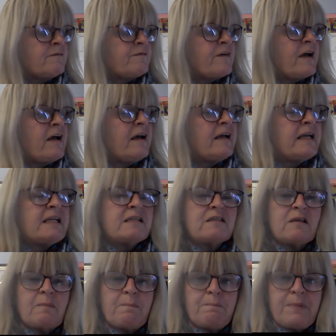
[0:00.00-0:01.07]
Find
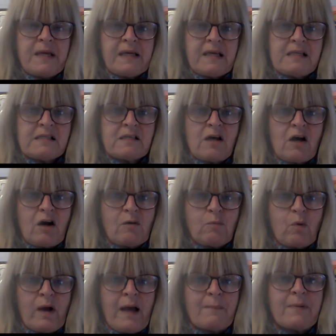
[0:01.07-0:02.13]
the biggest
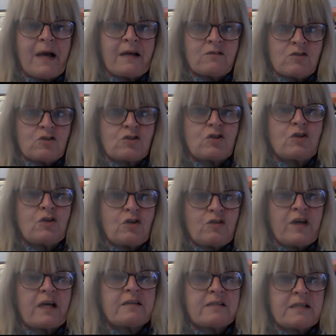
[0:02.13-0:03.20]
cobweb and stir
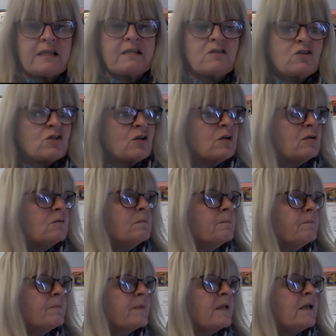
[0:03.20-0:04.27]
that in too.
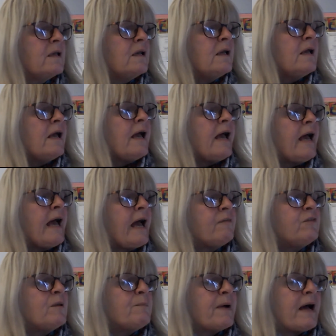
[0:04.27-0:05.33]
Add
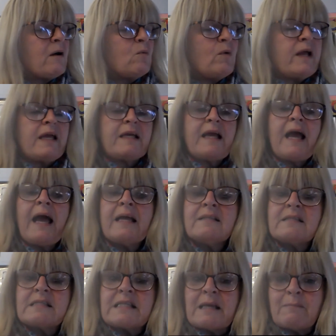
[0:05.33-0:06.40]
the bat wing and
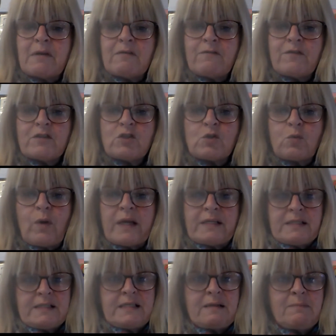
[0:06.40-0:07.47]
simmer for
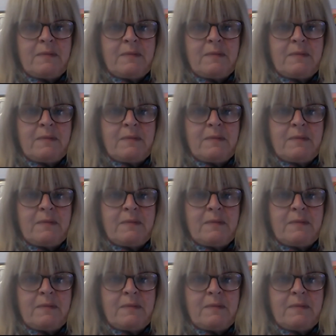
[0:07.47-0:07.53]
20